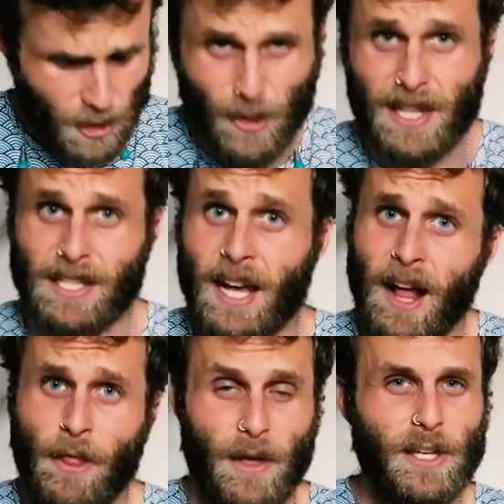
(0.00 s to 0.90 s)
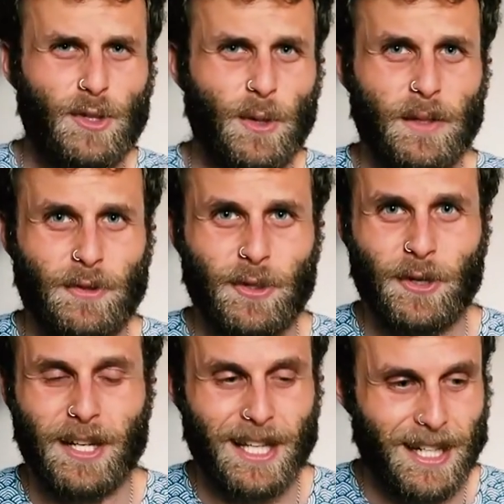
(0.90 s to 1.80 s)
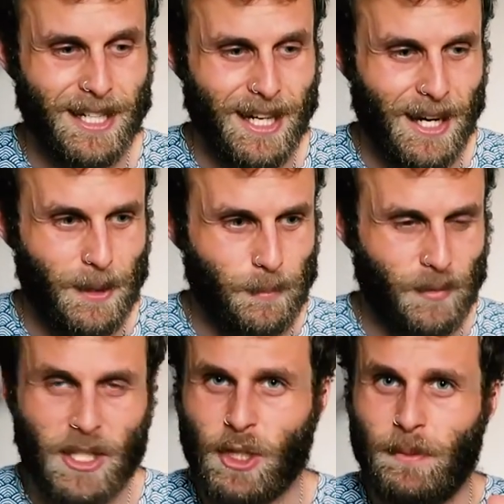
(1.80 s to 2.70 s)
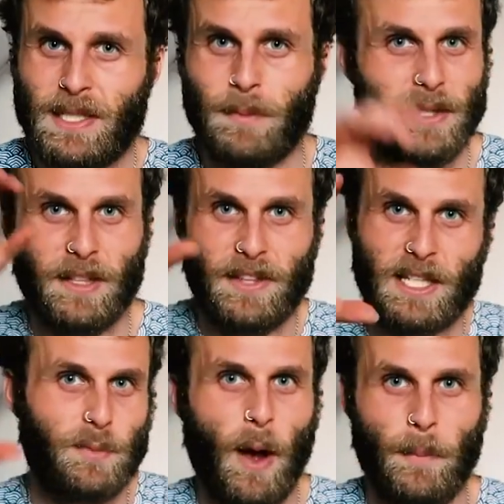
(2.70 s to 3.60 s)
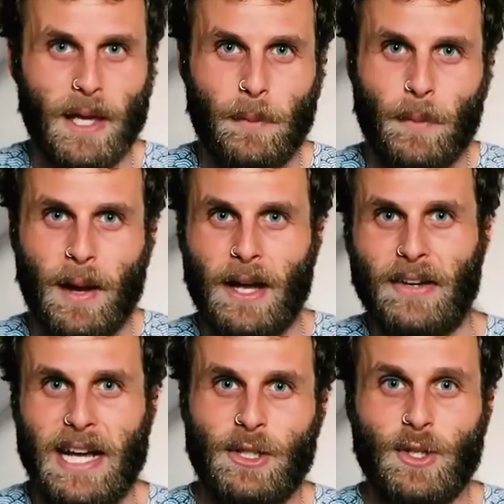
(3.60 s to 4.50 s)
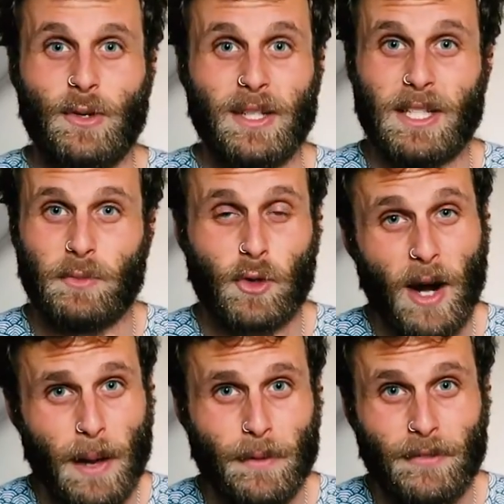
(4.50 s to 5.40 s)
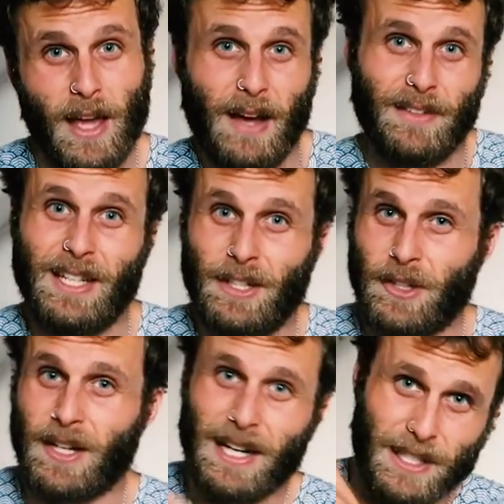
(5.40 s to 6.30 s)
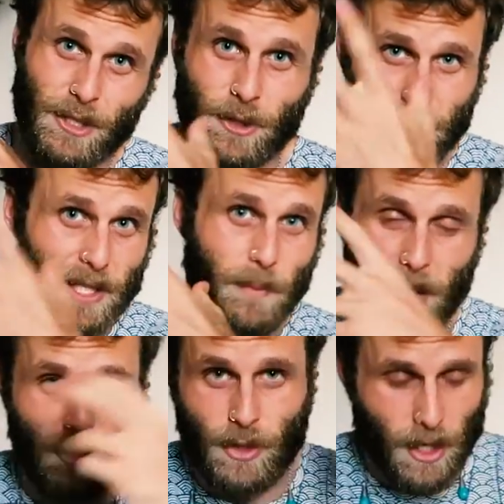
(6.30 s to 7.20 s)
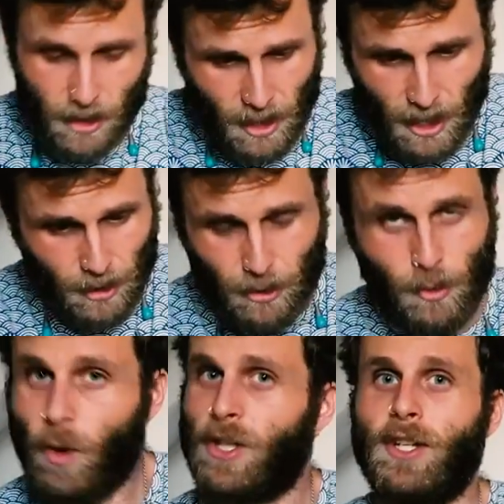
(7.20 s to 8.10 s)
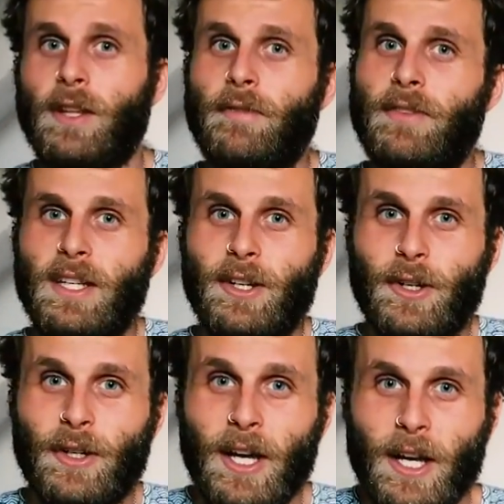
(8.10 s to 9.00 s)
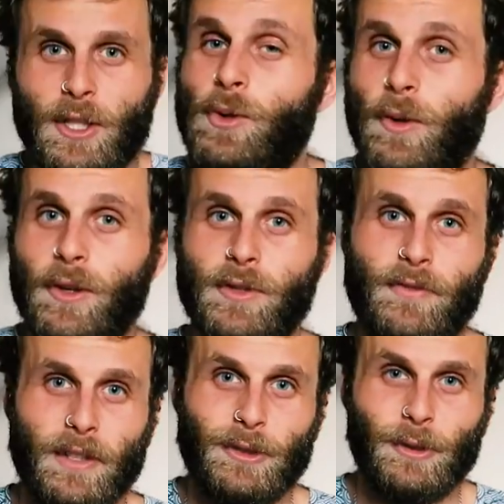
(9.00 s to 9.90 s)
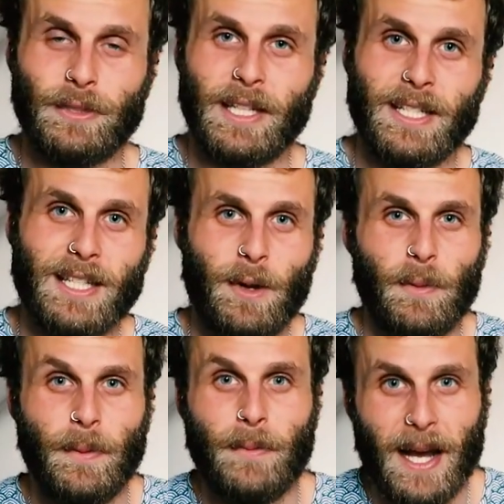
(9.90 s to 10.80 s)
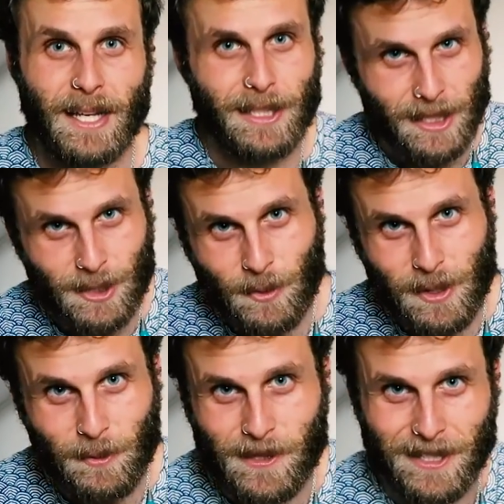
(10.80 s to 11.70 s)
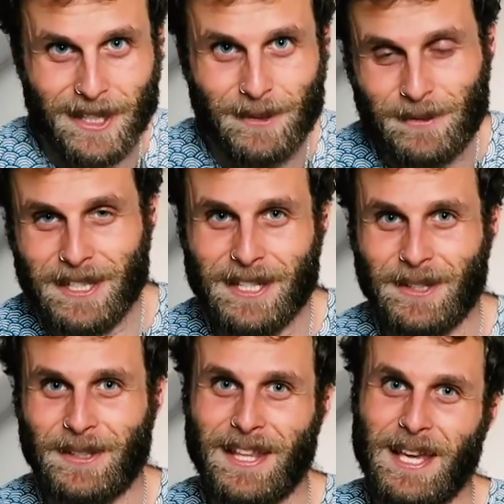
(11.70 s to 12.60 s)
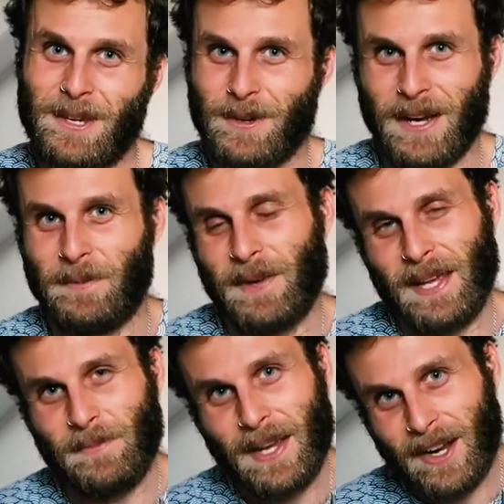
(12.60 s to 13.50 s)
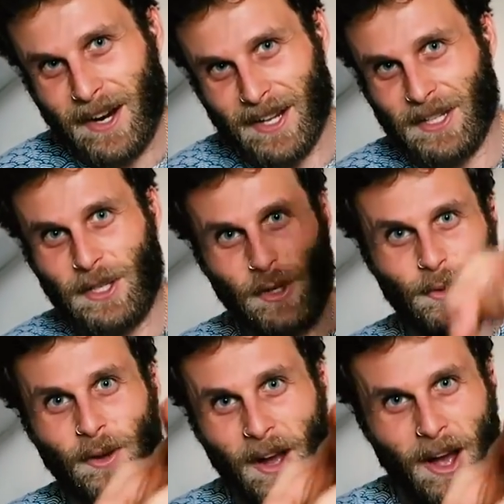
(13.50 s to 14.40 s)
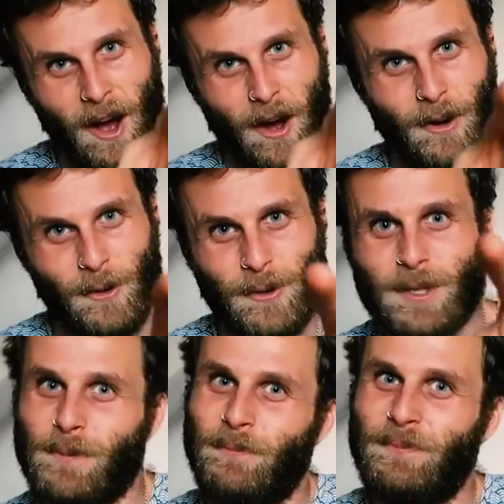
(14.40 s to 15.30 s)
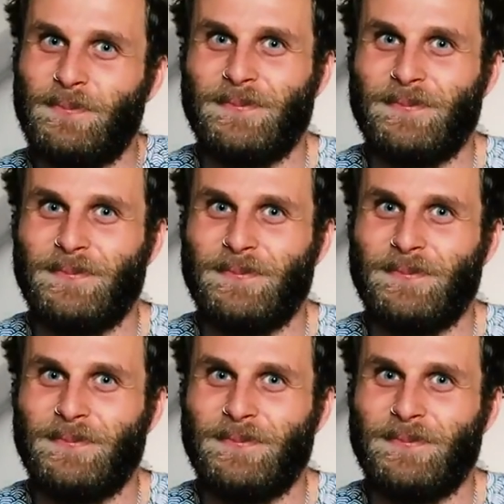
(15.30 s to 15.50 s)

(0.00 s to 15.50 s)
So yes, thank you so much for joining in. There should be some little things popping up about now, so you can subscribe if you haven't yet. You can click to go see the Patreon. You can watch another video, do all those fun, cool things. I will be back next week with another video. Thank you. I am Nate Maingard, and you are awesome.